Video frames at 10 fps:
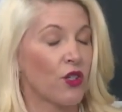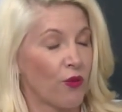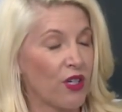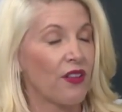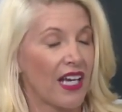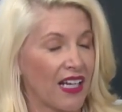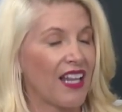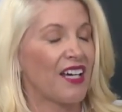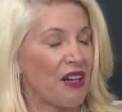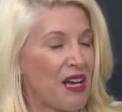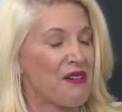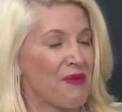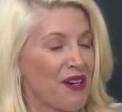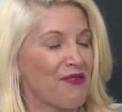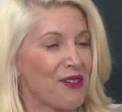So oh, we do awesome. that a lot at
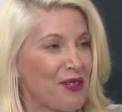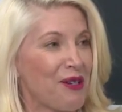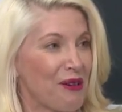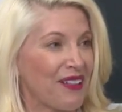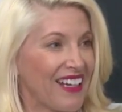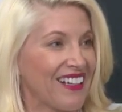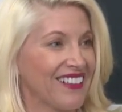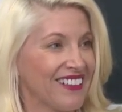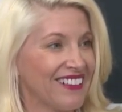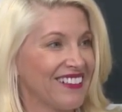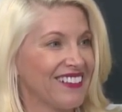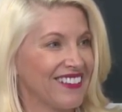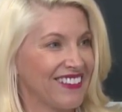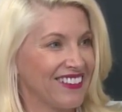AmeriFirst too. Yeah. Yeah, that's